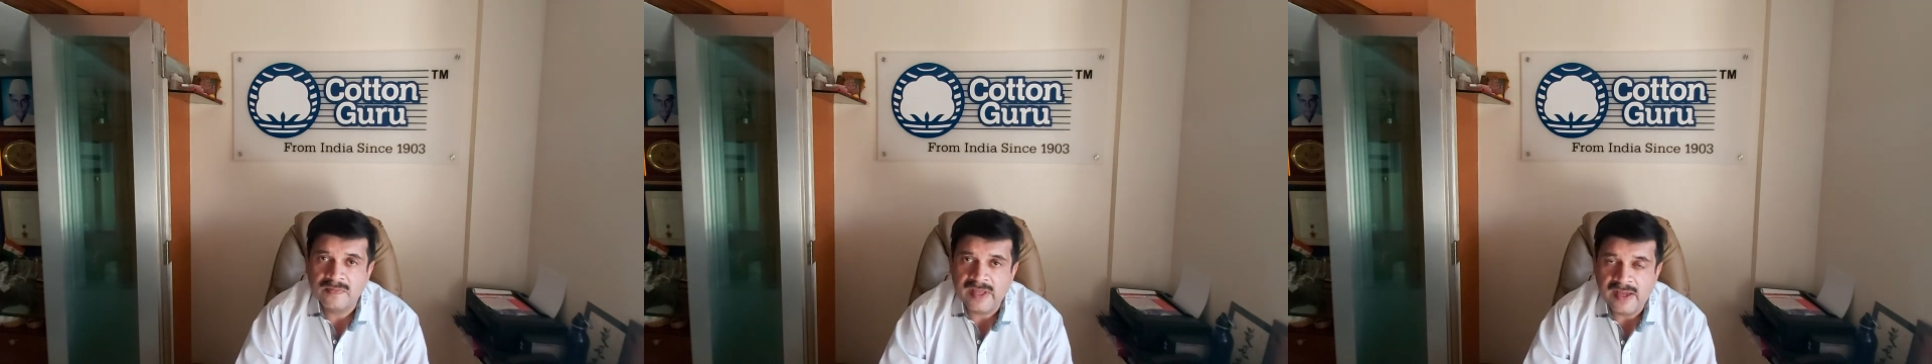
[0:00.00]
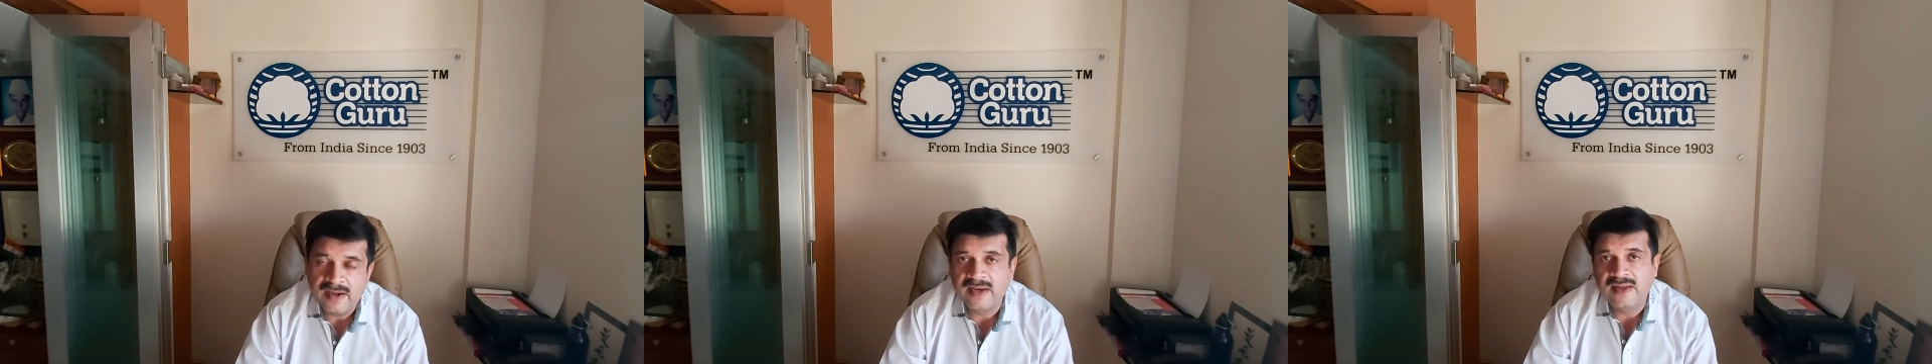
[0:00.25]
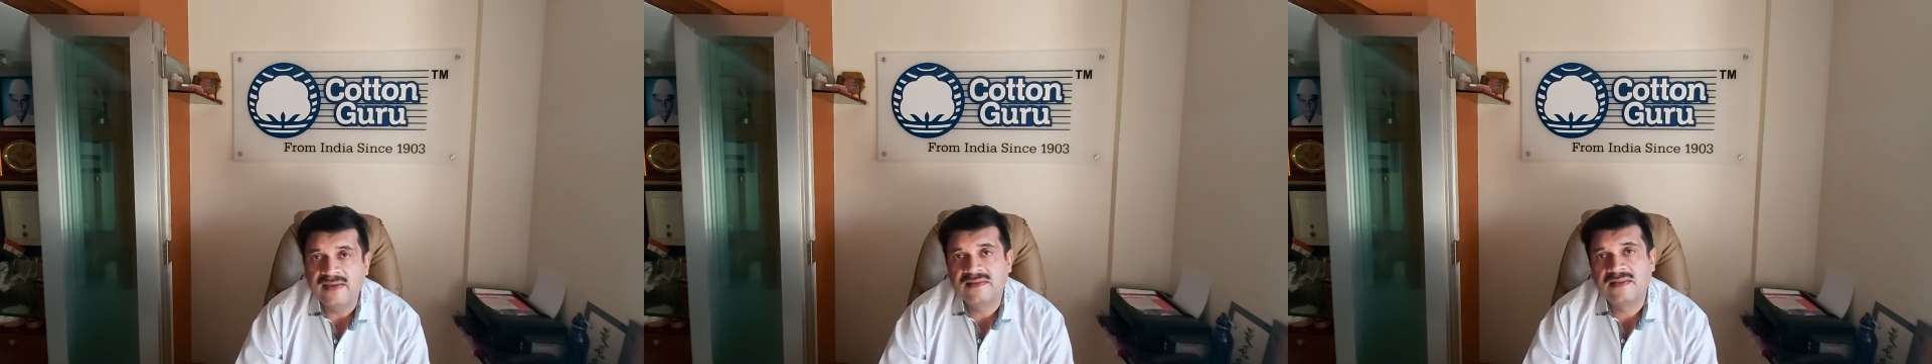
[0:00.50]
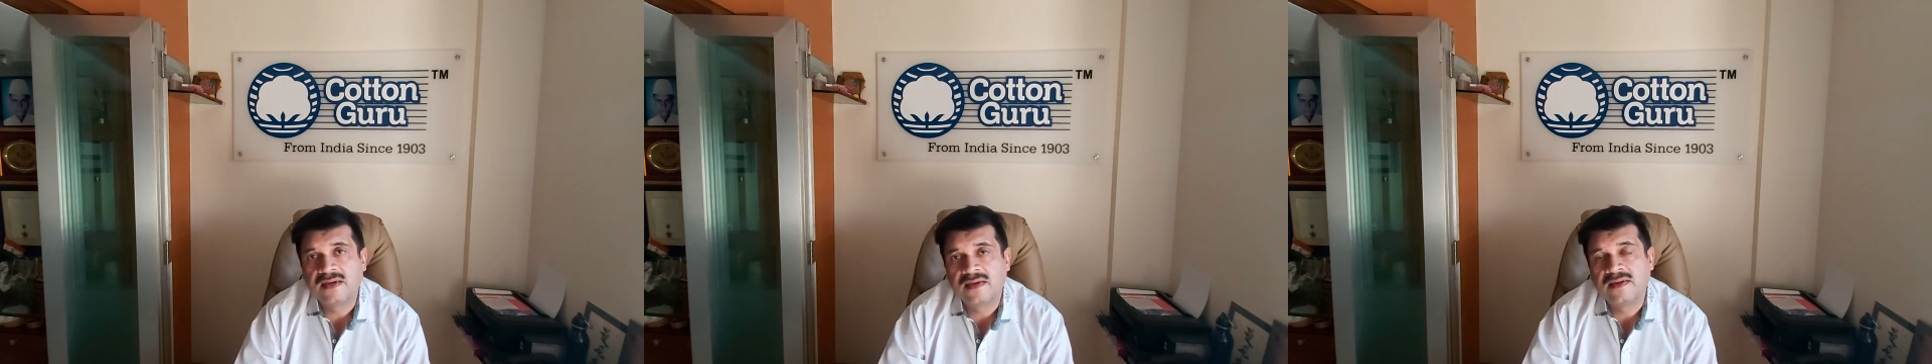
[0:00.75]
increase
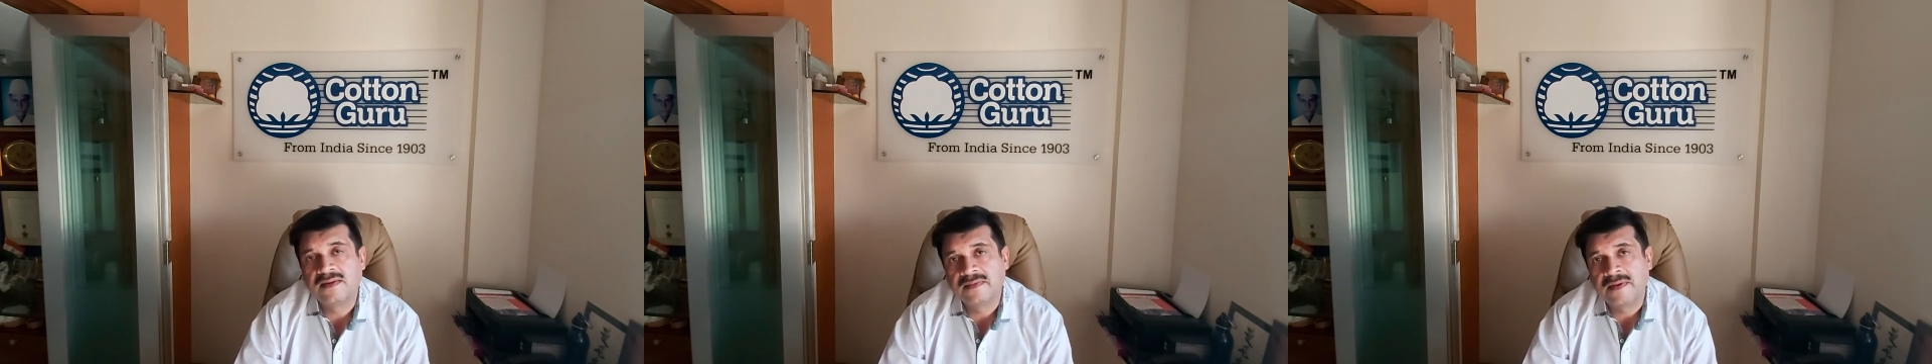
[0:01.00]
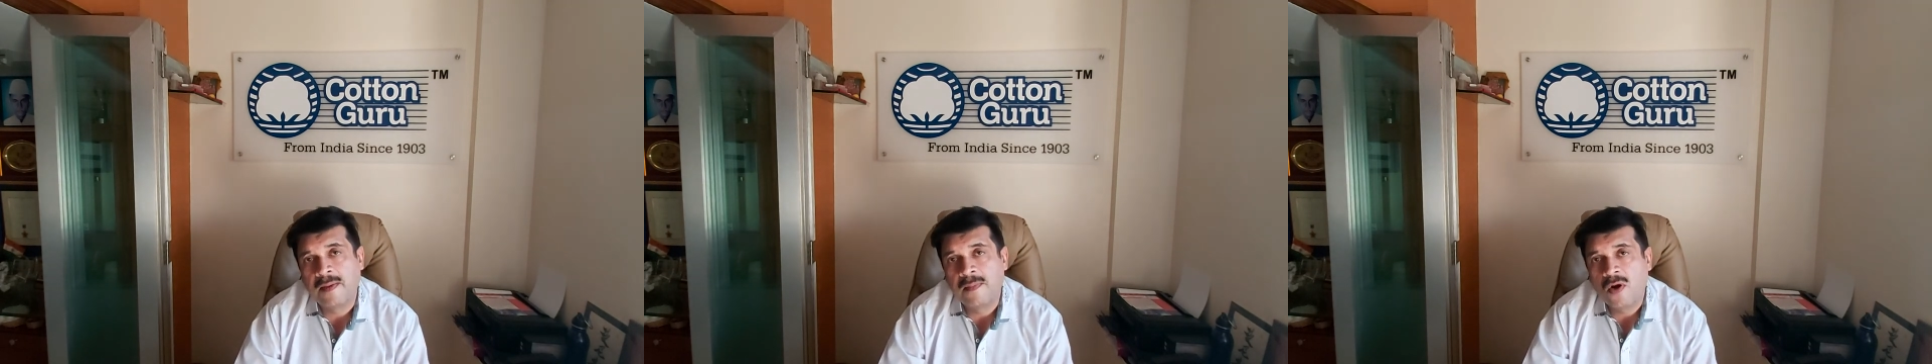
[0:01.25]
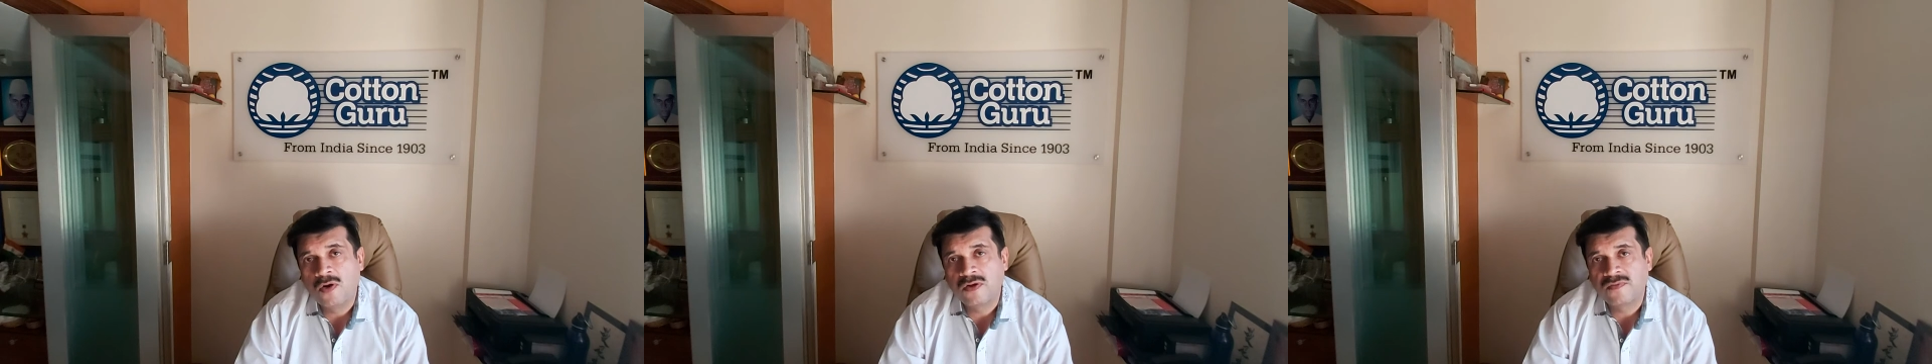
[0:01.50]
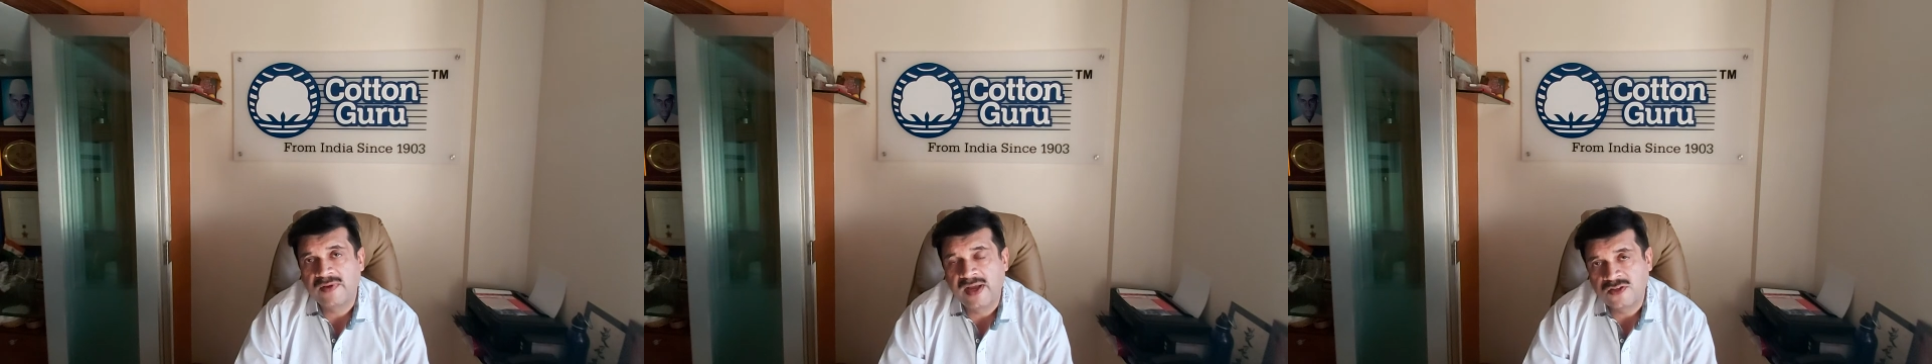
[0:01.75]
the amount of